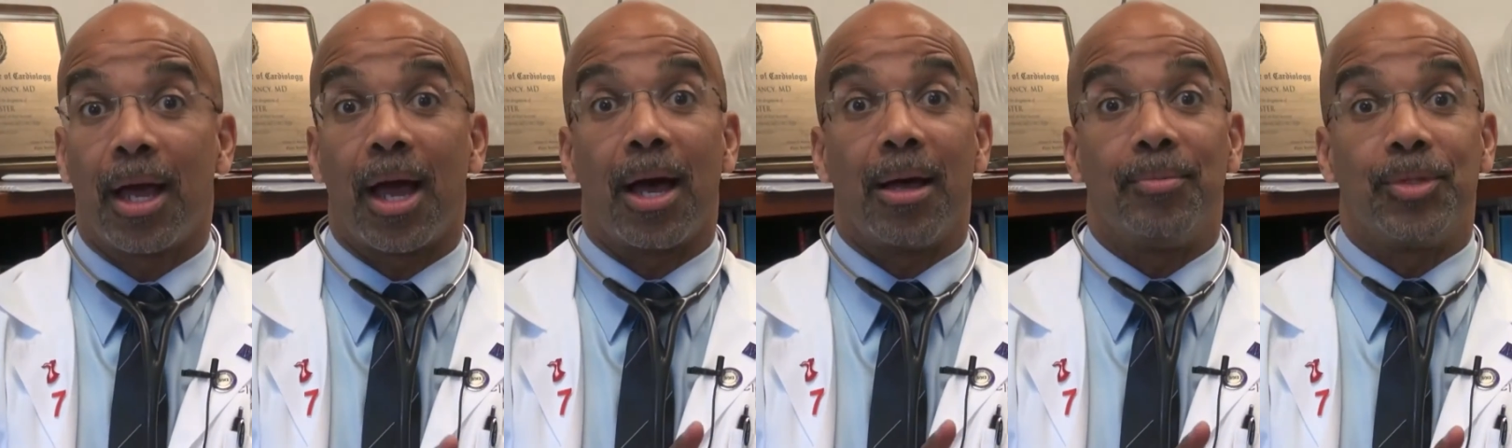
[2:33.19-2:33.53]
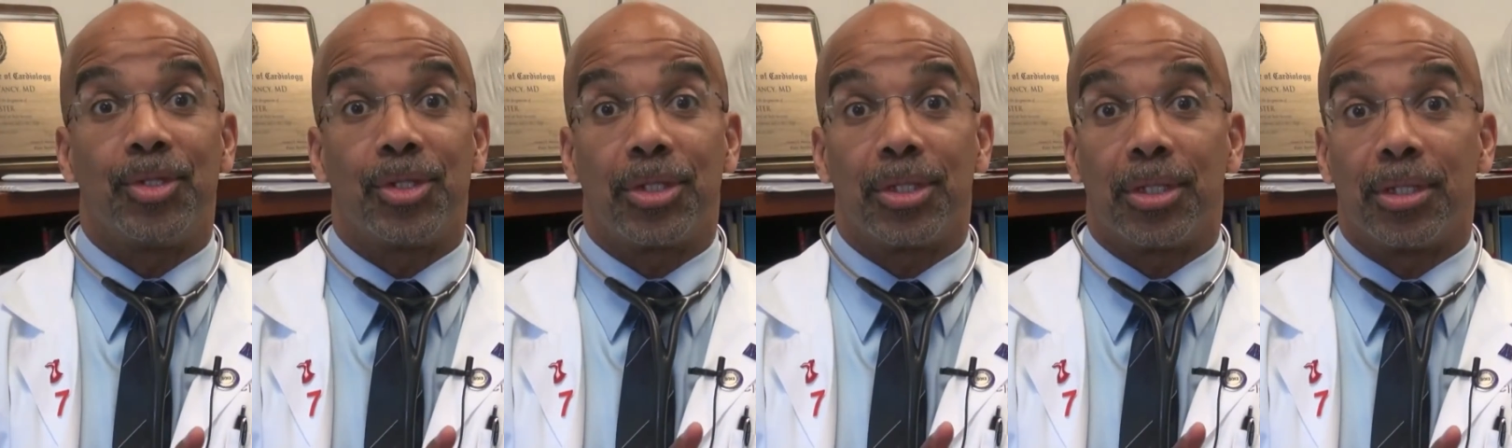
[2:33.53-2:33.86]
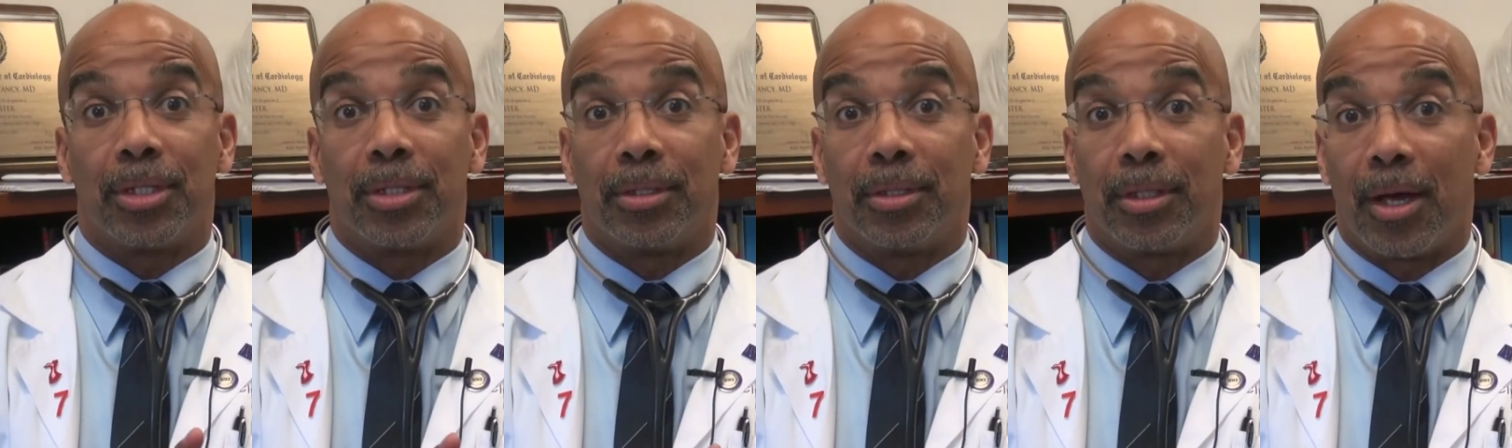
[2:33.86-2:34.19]
I'm
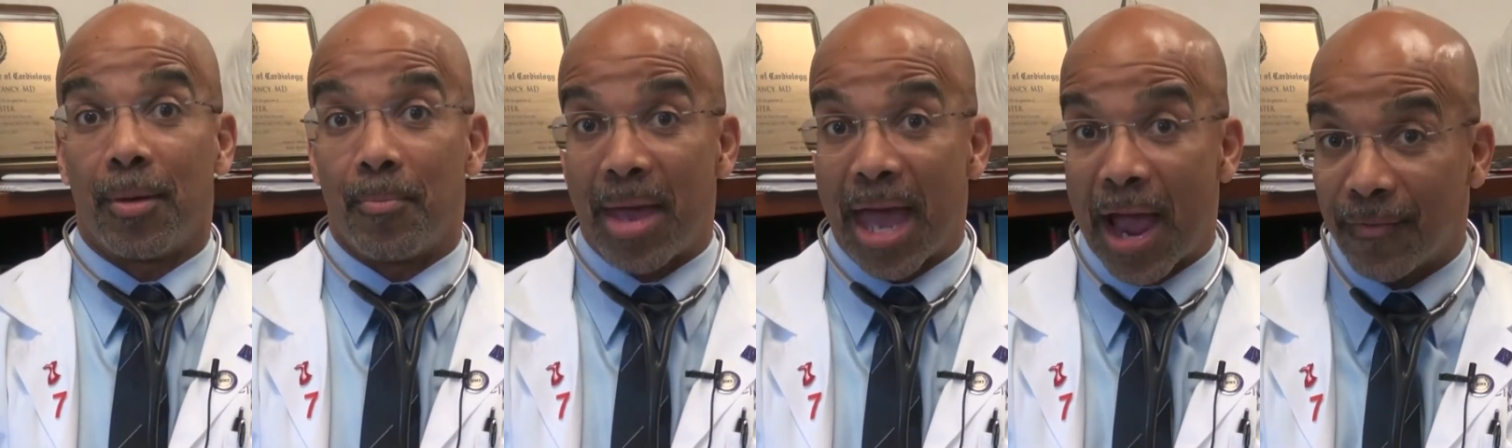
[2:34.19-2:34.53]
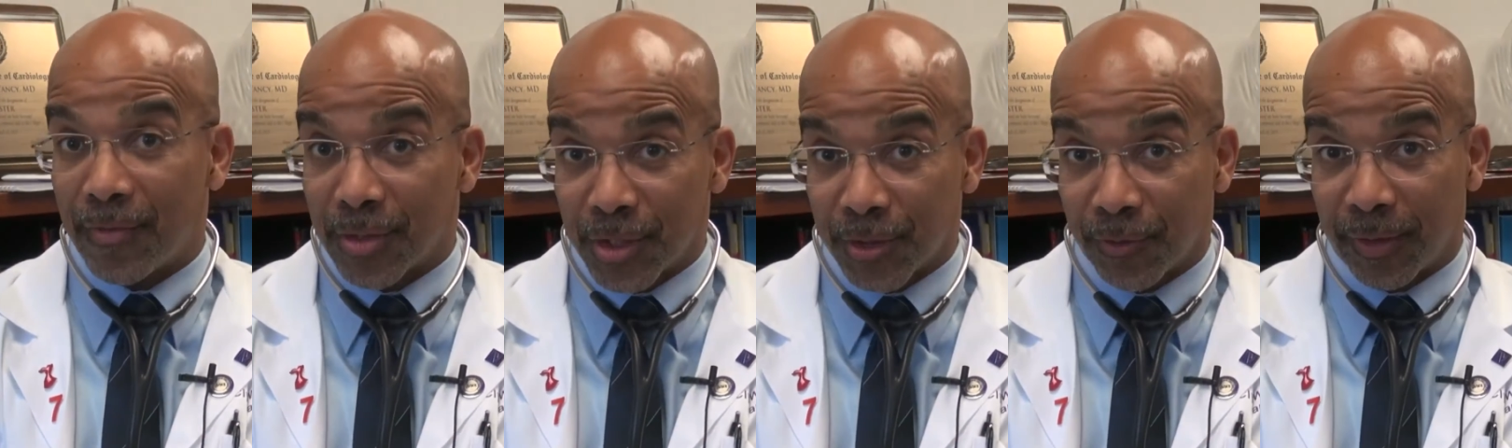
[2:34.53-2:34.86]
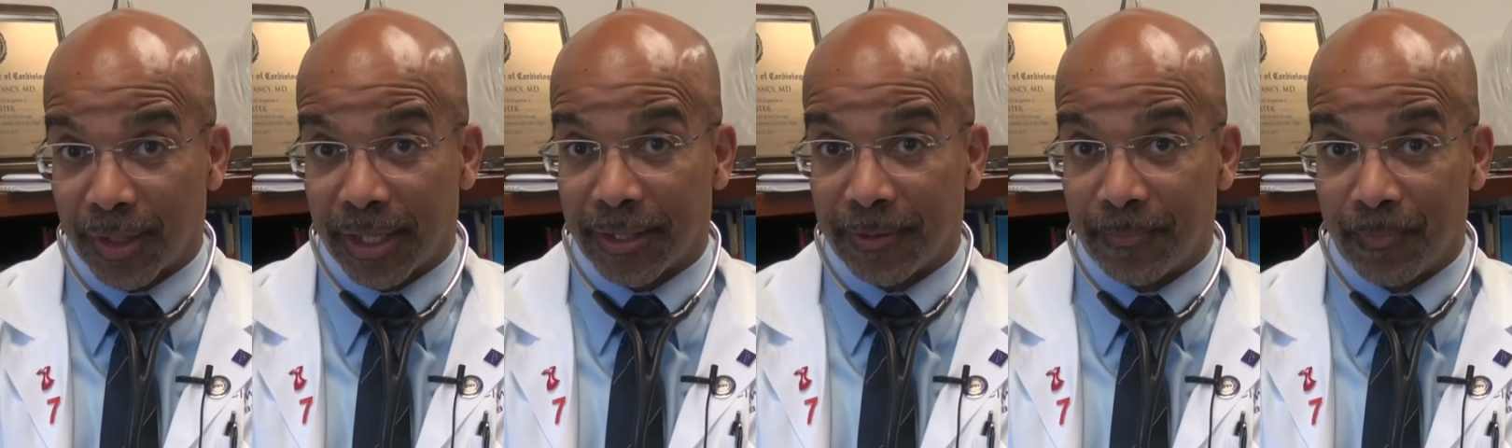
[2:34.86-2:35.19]
still a Mavericks
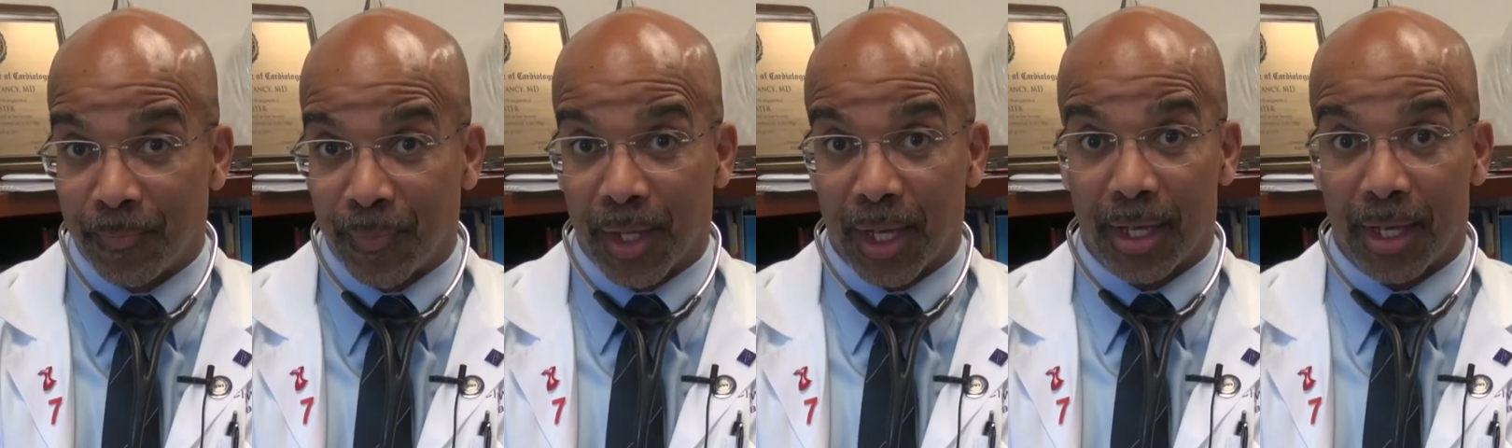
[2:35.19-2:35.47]
fan.